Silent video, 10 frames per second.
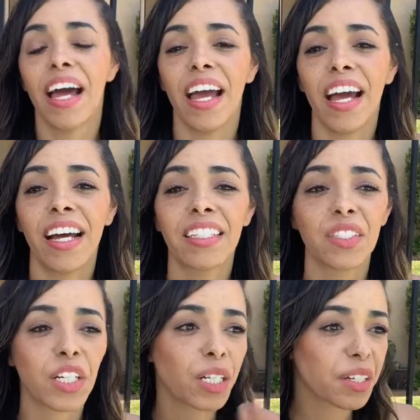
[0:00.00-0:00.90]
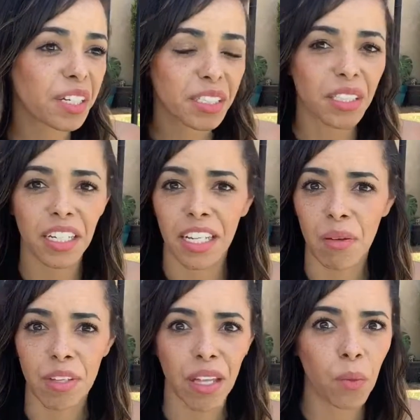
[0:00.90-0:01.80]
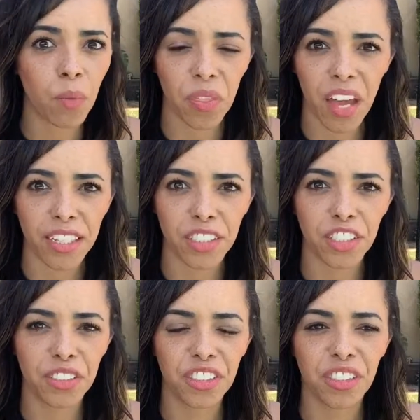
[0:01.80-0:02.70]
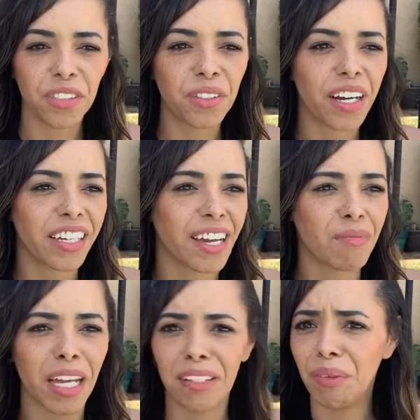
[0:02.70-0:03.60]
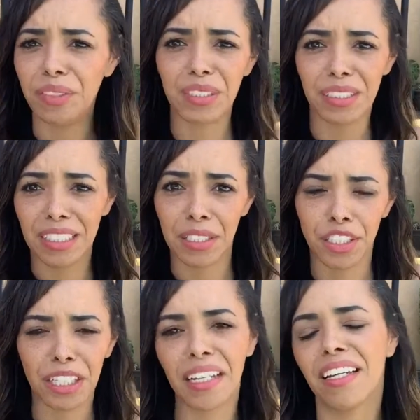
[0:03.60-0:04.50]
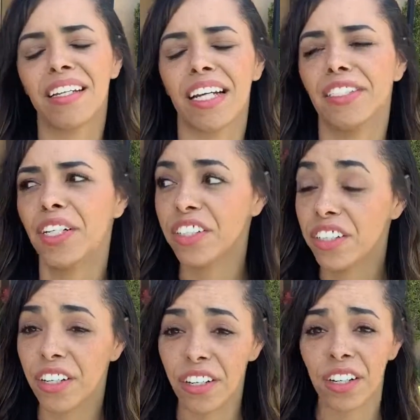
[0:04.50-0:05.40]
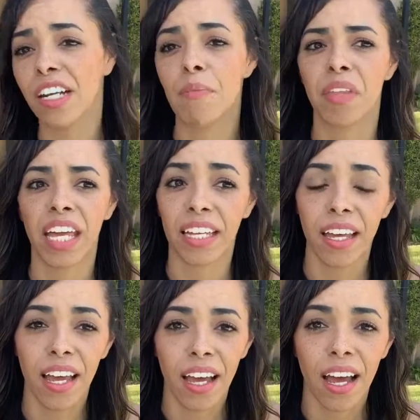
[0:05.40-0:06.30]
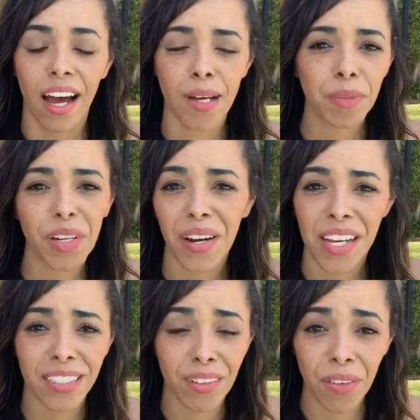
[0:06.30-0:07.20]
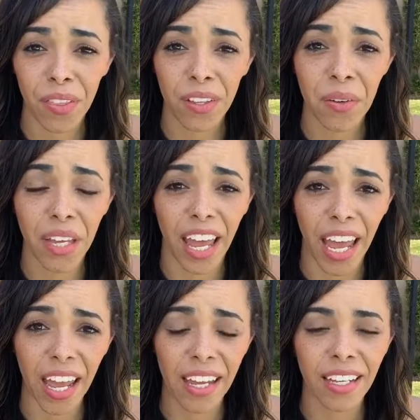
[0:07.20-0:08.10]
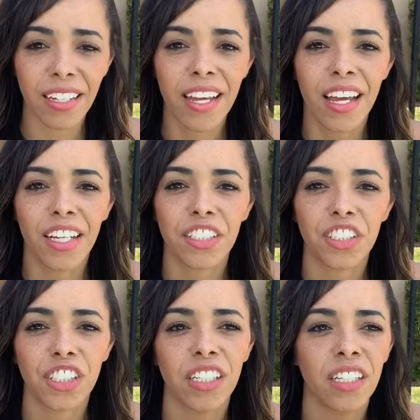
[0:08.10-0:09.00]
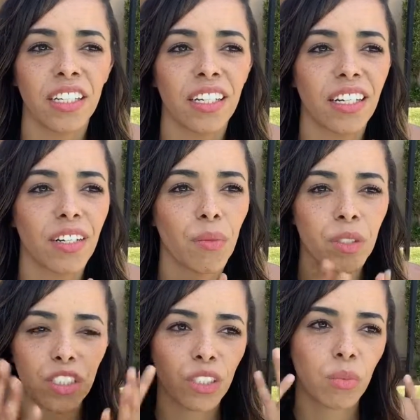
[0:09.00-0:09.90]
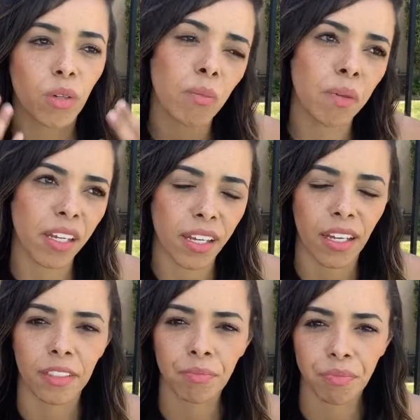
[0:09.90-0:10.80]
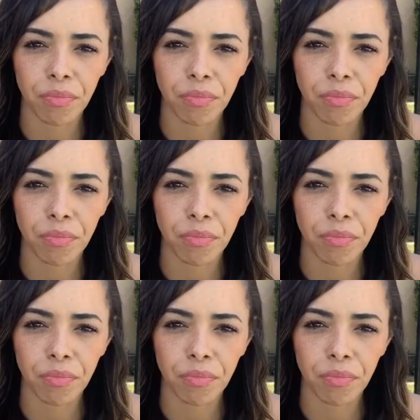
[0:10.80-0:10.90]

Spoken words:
And the clerk is looking at me like, what the heck did you do? And I'm like, well, just get the chicken. And I turn to her and I'm like, I'm sorry, is everything okay? And she was just weeping and